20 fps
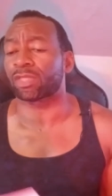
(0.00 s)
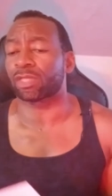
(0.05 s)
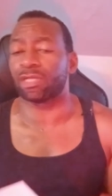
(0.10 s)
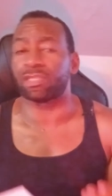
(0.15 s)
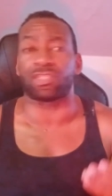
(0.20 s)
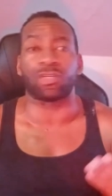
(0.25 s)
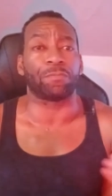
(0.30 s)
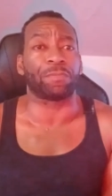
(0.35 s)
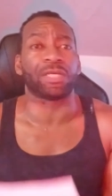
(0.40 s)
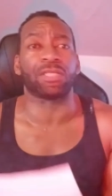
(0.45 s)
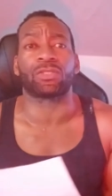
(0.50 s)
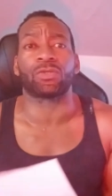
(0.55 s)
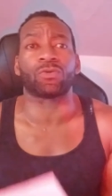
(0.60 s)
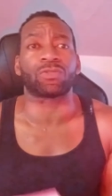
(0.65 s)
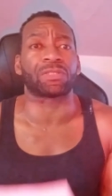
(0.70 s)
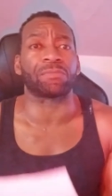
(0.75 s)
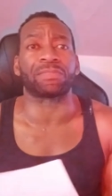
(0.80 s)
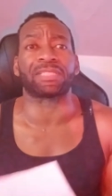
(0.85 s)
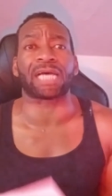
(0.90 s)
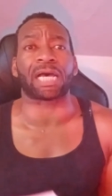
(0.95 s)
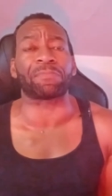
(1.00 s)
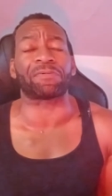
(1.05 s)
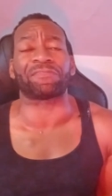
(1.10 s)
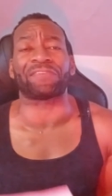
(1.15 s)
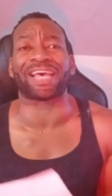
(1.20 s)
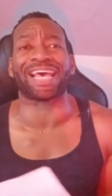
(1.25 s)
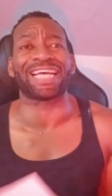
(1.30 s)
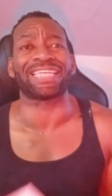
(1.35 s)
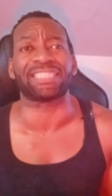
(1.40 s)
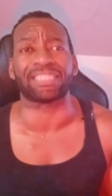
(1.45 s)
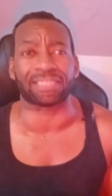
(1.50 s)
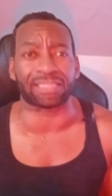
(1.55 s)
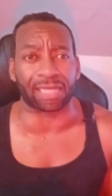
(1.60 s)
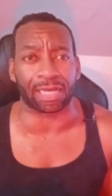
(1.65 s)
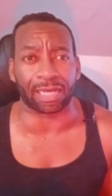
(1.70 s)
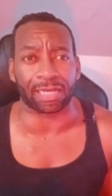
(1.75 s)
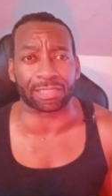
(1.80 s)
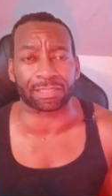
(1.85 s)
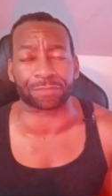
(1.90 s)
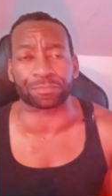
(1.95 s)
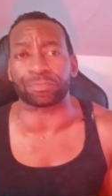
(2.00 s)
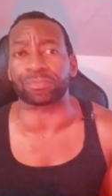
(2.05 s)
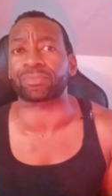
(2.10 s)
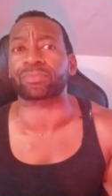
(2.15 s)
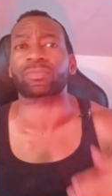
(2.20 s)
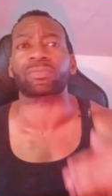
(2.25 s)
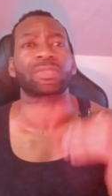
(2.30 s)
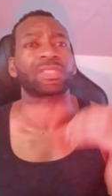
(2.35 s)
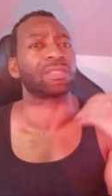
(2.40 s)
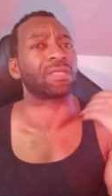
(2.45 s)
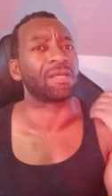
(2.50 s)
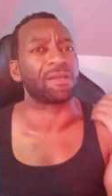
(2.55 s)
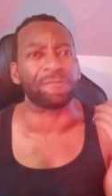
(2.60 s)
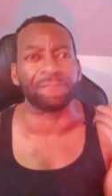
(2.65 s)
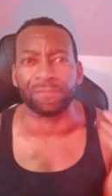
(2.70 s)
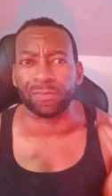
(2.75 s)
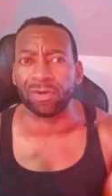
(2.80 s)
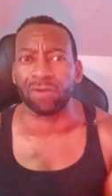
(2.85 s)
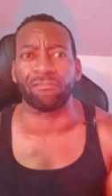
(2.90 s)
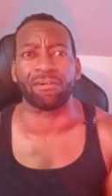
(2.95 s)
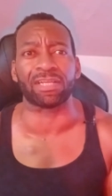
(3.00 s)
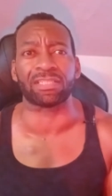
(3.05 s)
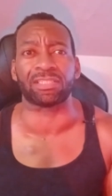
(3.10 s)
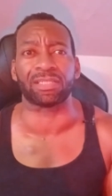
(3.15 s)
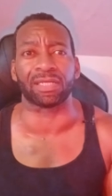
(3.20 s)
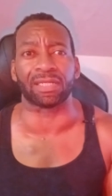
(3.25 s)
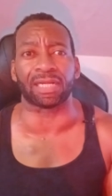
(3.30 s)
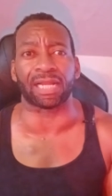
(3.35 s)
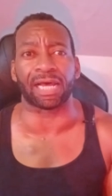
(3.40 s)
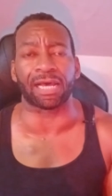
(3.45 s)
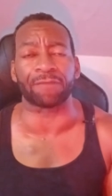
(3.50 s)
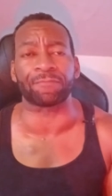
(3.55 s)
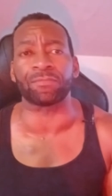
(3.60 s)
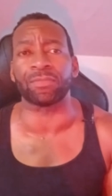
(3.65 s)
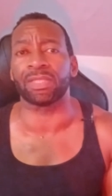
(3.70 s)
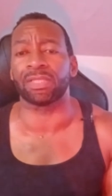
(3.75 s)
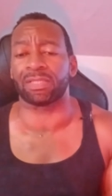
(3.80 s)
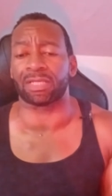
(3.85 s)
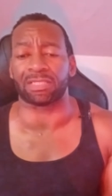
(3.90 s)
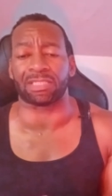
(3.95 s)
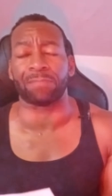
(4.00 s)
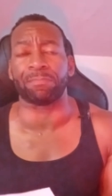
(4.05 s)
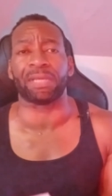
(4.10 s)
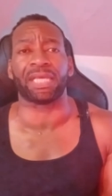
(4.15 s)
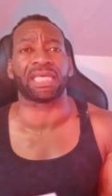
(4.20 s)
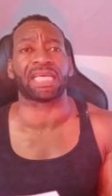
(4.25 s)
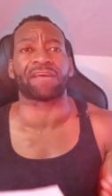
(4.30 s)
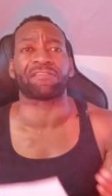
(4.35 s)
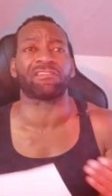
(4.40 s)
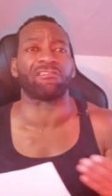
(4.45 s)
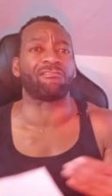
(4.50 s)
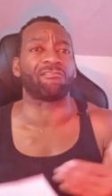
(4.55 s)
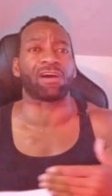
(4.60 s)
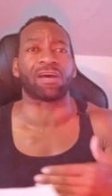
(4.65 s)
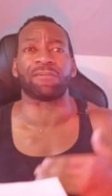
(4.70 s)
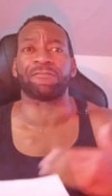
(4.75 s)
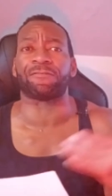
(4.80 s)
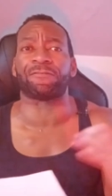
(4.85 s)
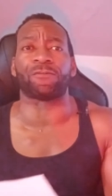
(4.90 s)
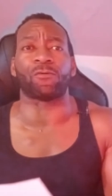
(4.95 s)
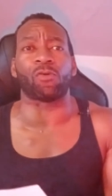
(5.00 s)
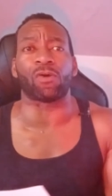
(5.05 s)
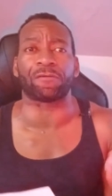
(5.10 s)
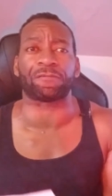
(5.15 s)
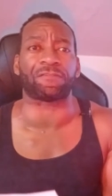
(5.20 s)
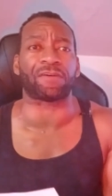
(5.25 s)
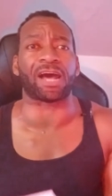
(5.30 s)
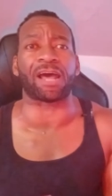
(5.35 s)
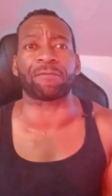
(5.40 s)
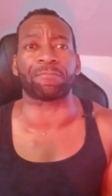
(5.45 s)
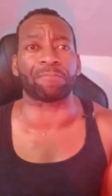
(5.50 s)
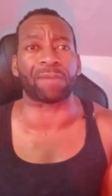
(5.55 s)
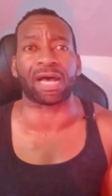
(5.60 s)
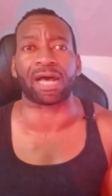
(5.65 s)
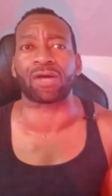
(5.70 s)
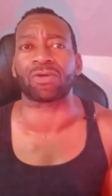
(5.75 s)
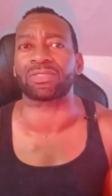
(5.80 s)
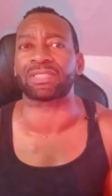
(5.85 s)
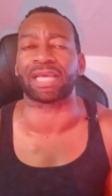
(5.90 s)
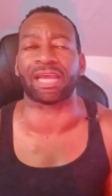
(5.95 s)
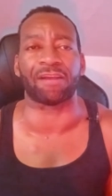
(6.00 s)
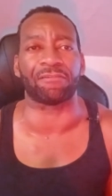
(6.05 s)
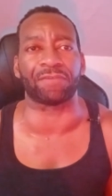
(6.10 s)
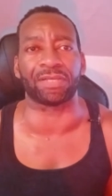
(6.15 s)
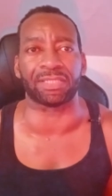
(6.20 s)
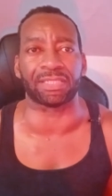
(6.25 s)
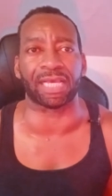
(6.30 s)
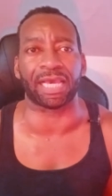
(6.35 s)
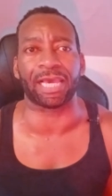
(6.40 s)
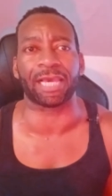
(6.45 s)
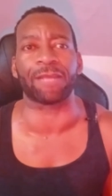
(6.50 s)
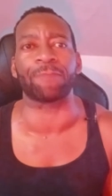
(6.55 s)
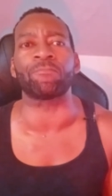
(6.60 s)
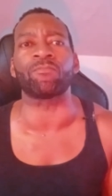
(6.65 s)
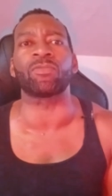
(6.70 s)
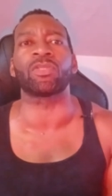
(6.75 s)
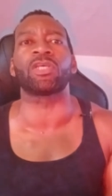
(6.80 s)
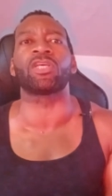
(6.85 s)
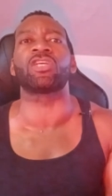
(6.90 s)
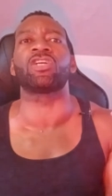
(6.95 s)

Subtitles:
You should be doing some type of exercise for the rest of your life. Doesn't mean you have to run 4 or 5 miles every day.